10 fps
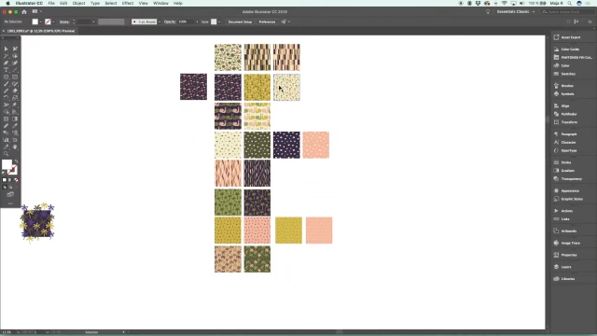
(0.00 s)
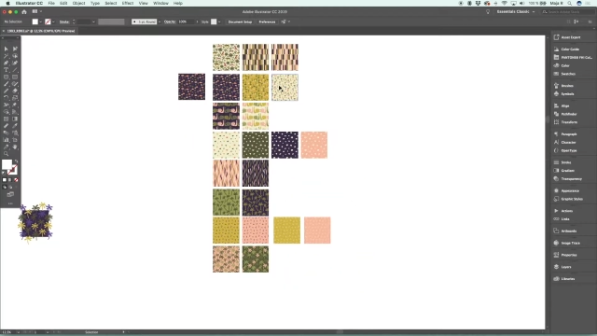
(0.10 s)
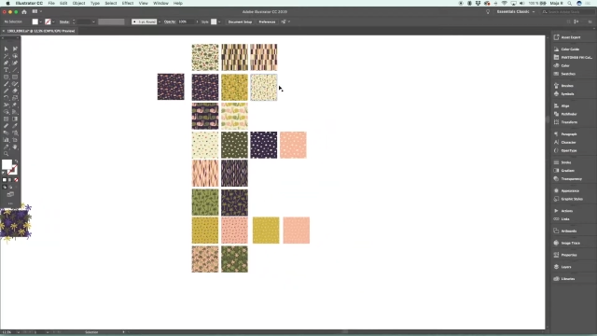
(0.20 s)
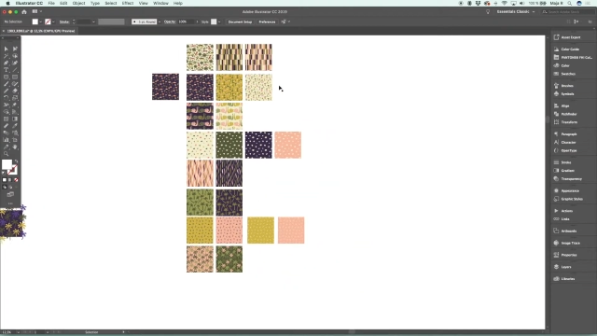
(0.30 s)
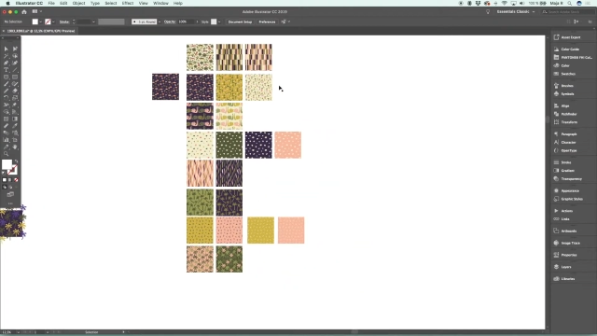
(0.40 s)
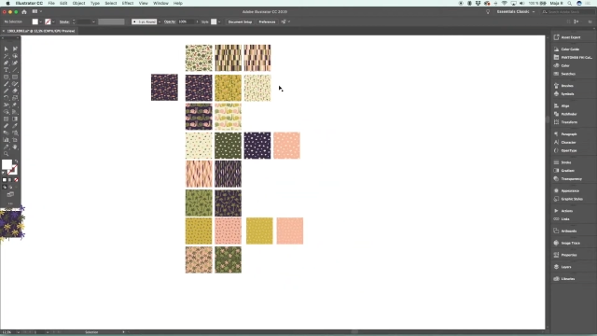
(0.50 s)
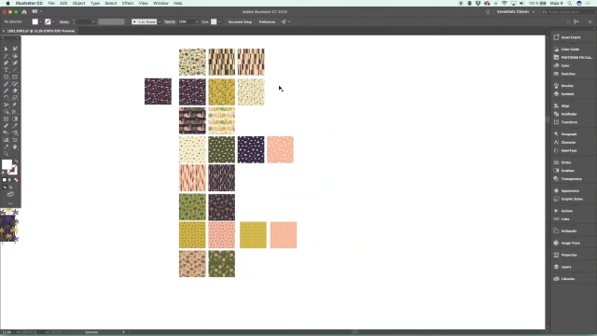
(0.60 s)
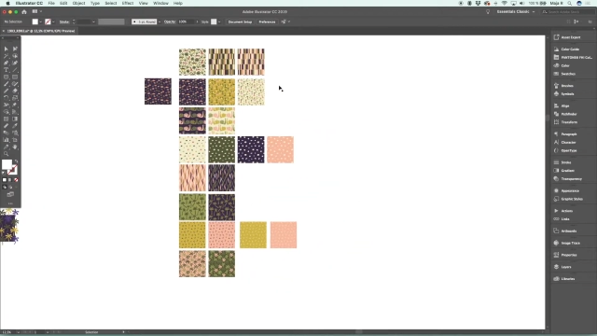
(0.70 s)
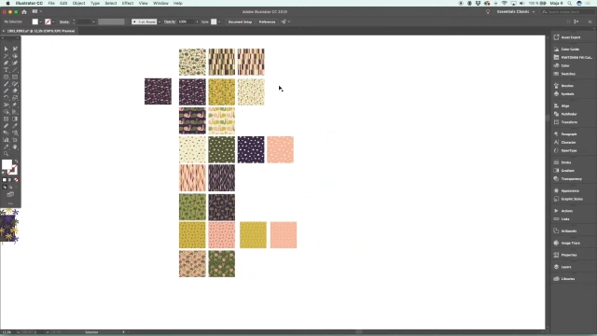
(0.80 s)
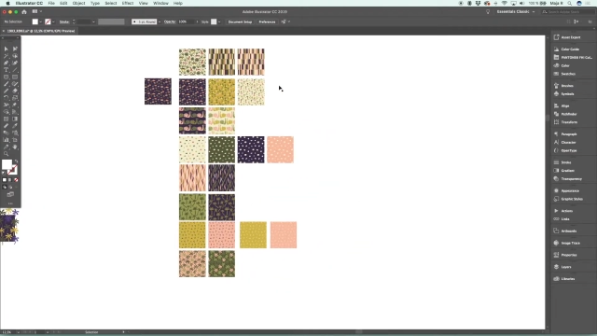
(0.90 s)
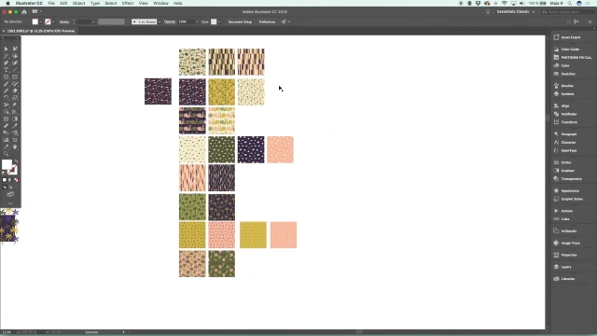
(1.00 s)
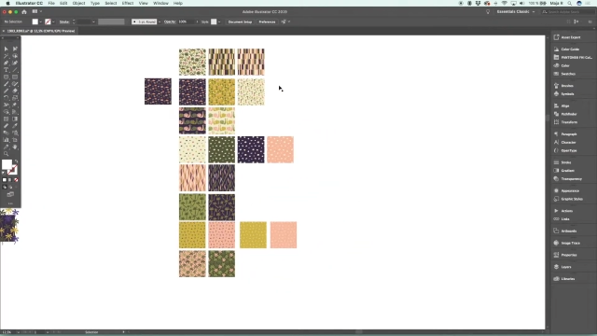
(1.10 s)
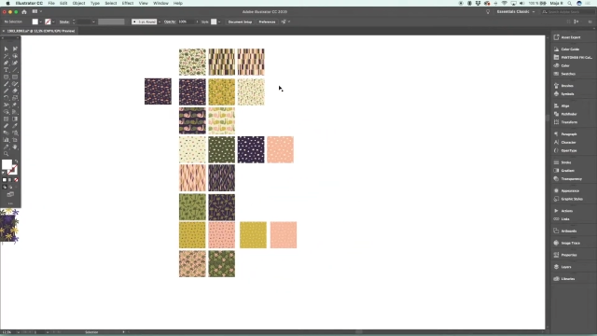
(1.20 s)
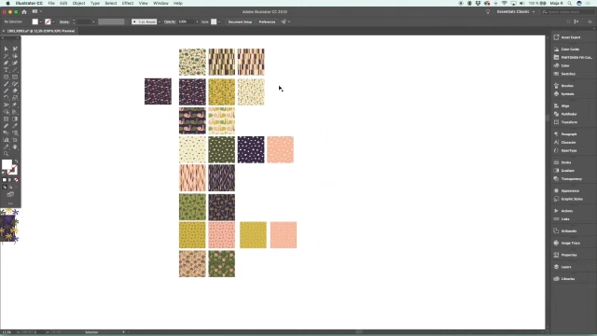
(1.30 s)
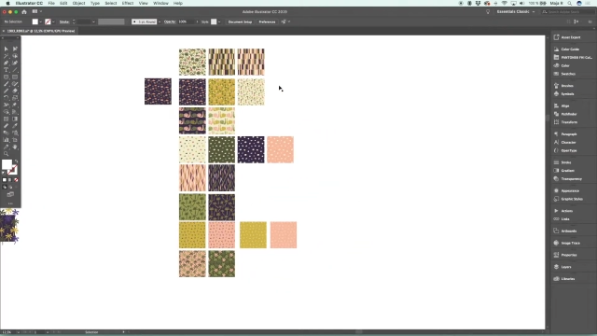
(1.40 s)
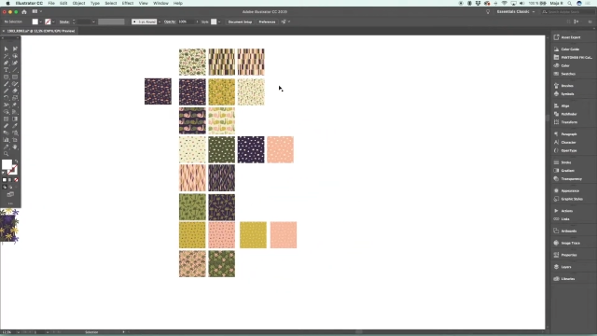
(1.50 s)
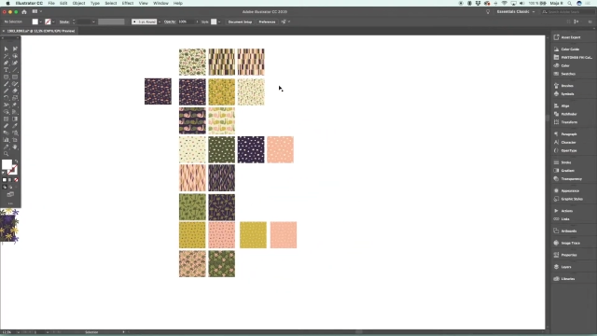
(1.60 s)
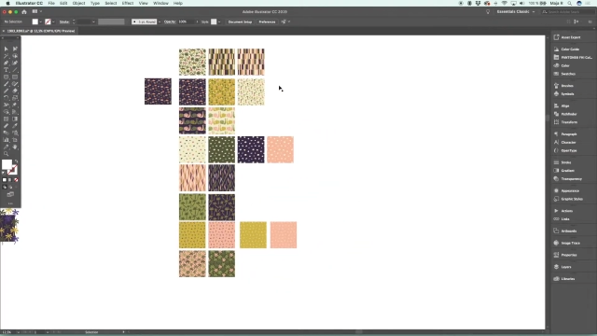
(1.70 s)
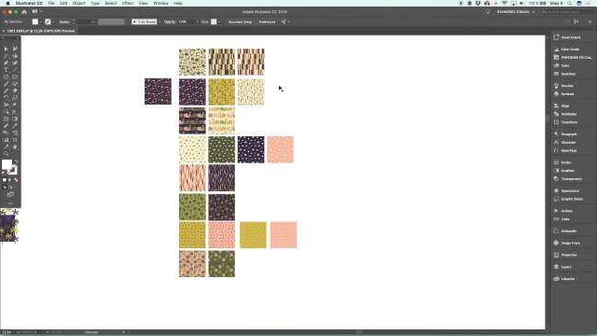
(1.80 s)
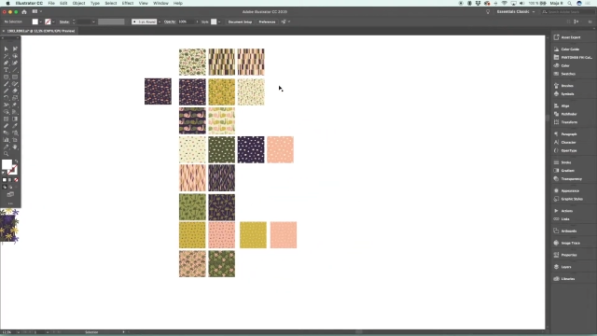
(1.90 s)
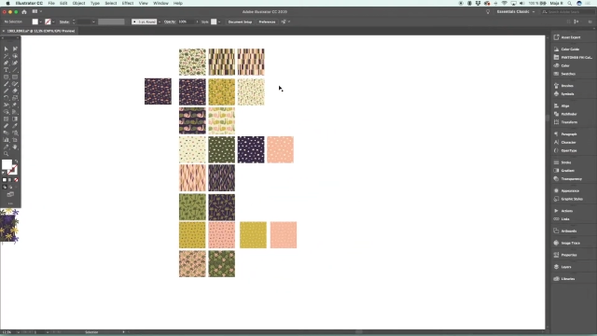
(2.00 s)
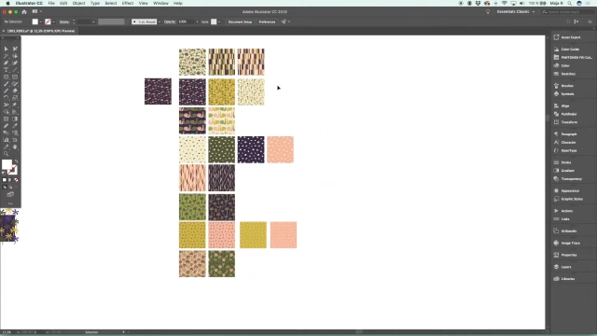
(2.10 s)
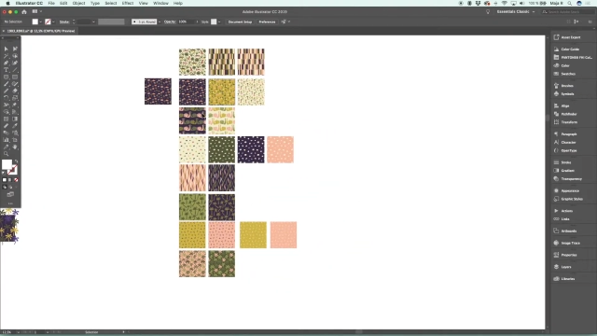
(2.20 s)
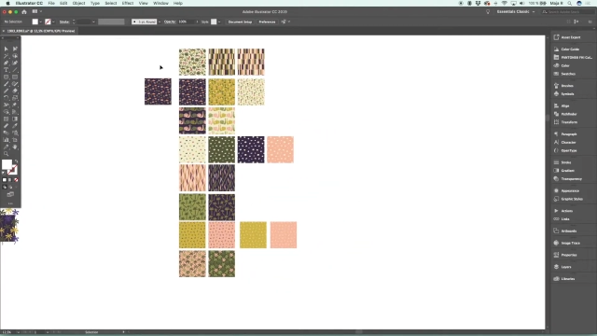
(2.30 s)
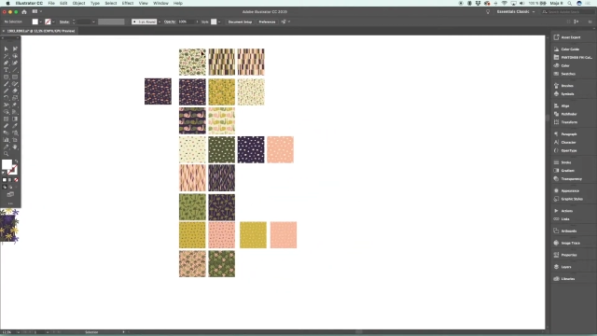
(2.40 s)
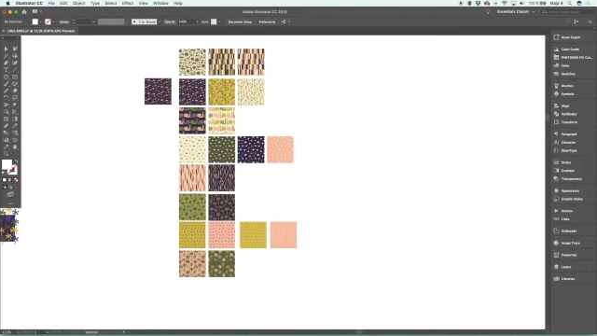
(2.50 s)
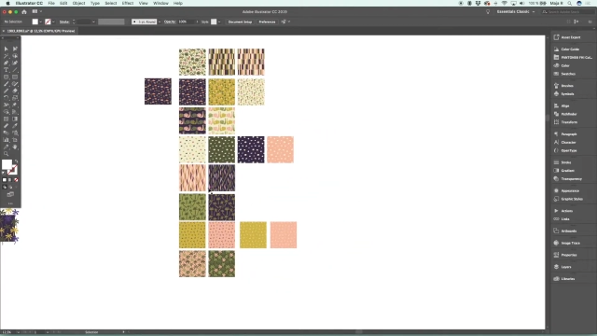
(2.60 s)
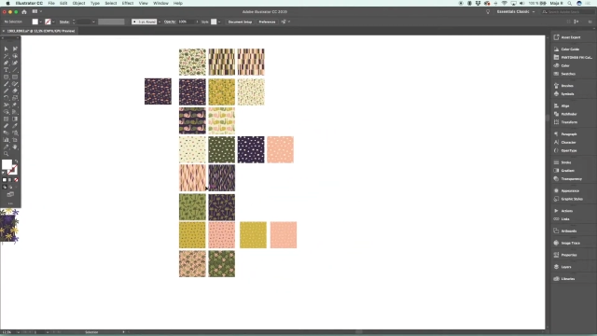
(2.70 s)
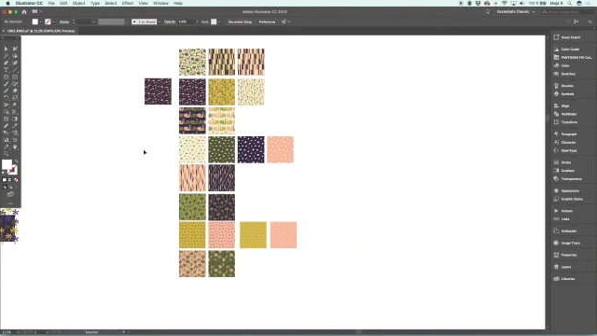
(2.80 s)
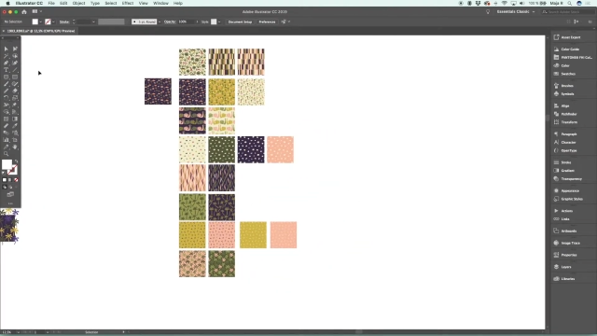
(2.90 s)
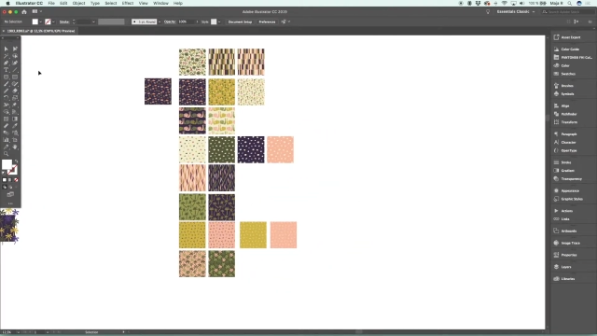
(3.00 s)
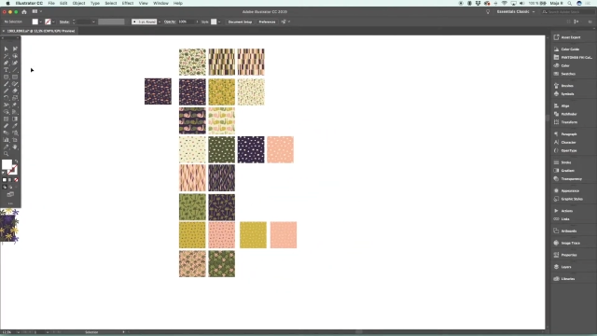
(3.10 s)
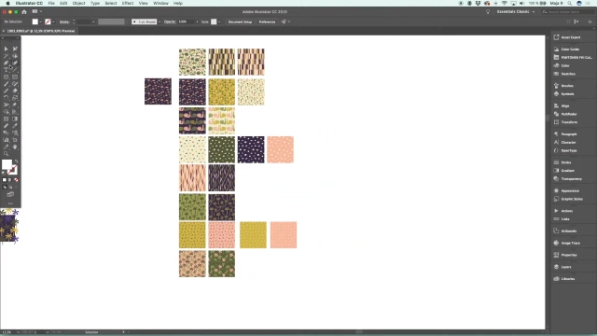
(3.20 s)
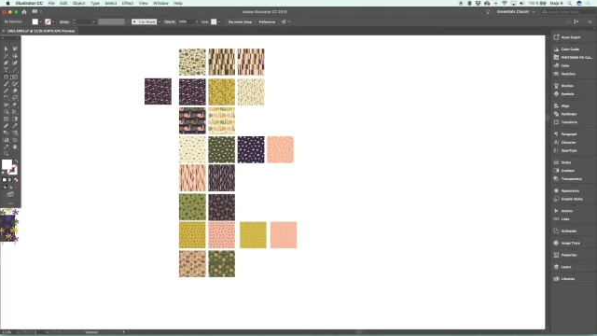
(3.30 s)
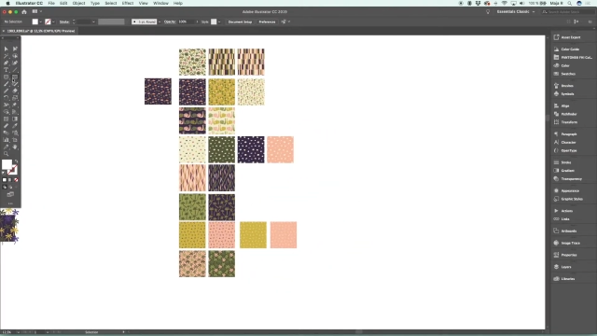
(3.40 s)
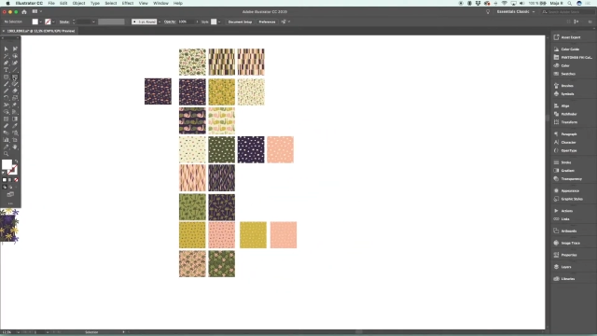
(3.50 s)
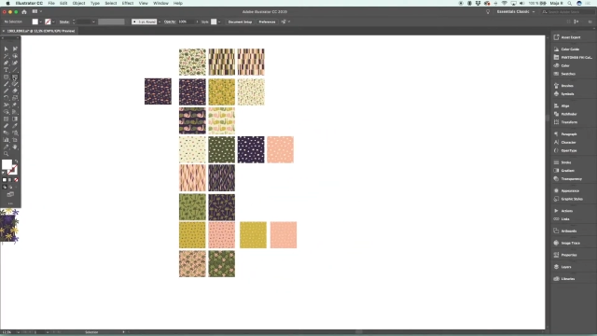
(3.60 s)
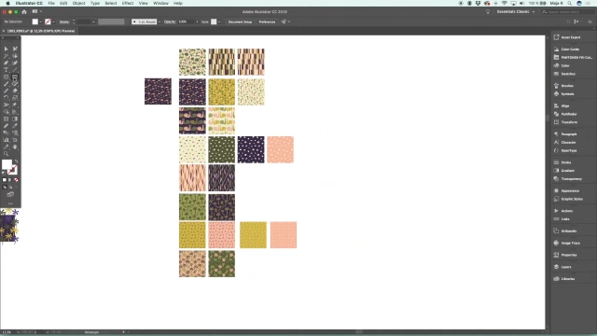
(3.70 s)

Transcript: [unreadable: no face in view]